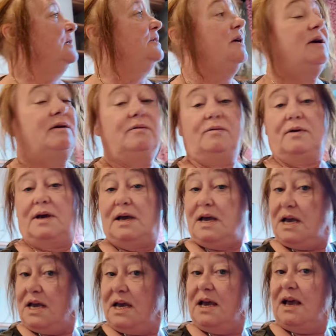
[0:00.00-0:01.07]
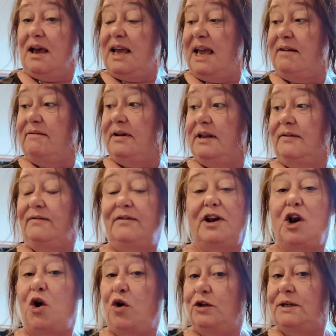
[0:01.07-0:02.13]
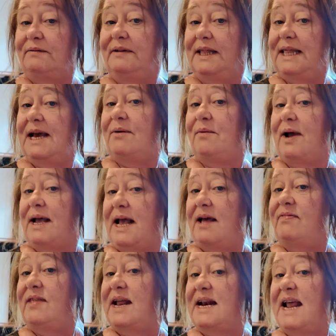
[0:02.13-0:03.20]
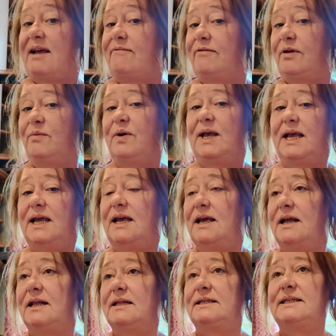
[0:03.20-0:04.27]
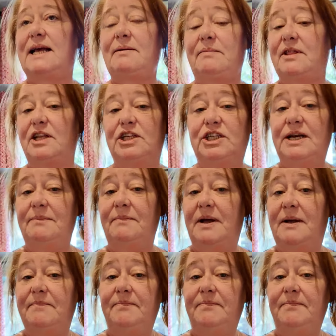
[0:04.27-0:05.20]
So I get rid of a lot of it that way. And then every week, the same at the gym,